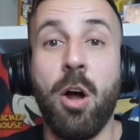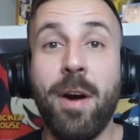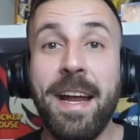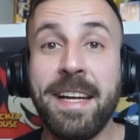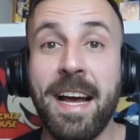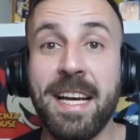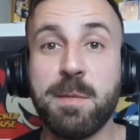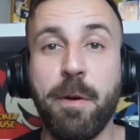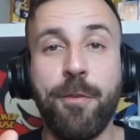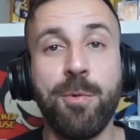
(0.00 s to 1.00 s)
All right, guys,
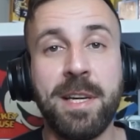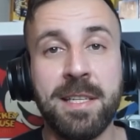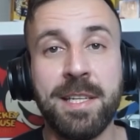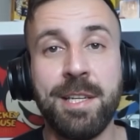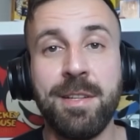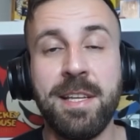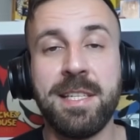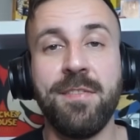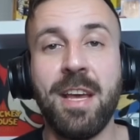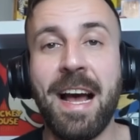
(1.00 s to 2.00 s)
before we continue in the
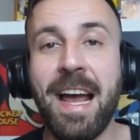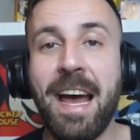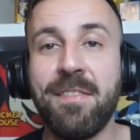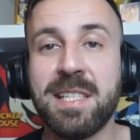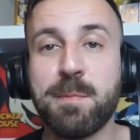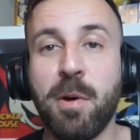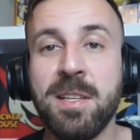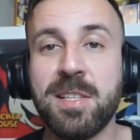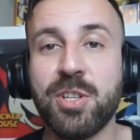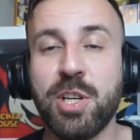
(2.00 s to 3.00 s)
interview, I have a
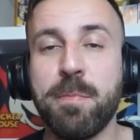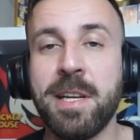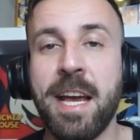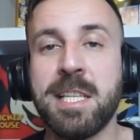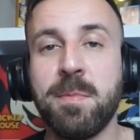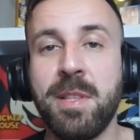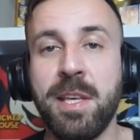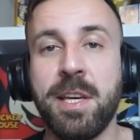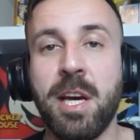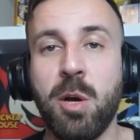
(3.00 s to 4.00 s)
sponsorship announcement that
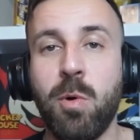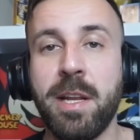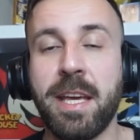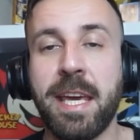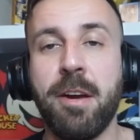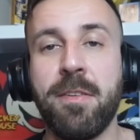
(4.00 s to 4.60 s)
you're going to want to hear,